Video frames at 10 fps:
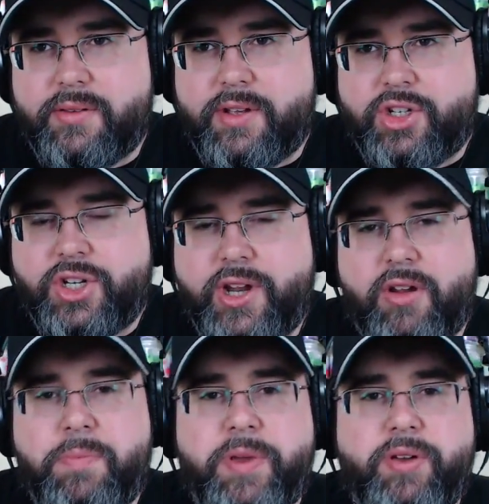a
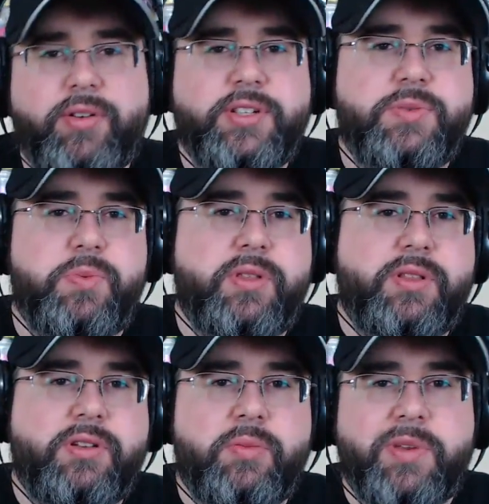generic bitterness with a
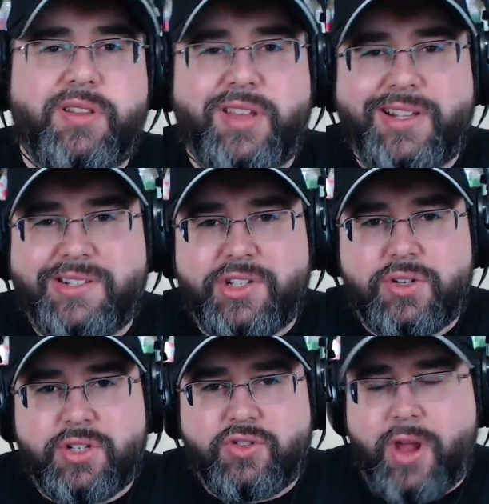little bit of like
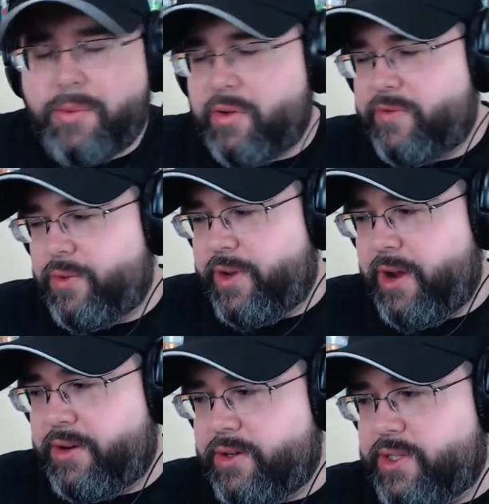citrus and tropical fruit
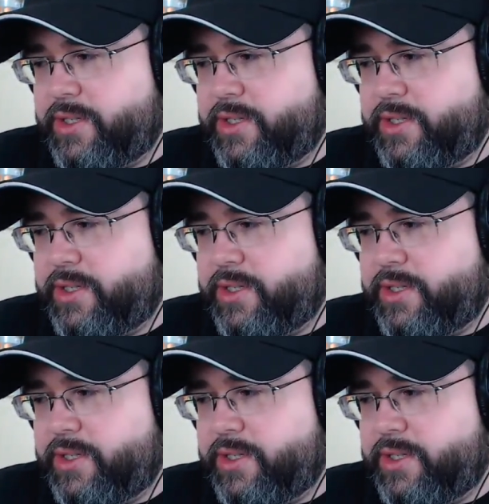characters.